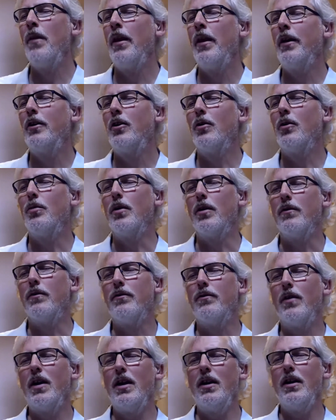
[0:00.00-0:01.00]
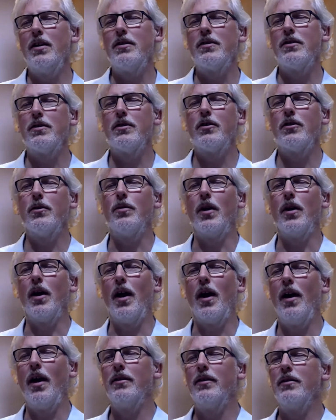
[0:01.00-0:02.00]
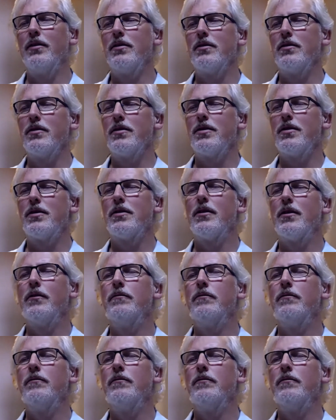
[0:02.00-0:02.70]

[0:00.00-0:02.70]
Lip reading: Could be your feet, could be your hands.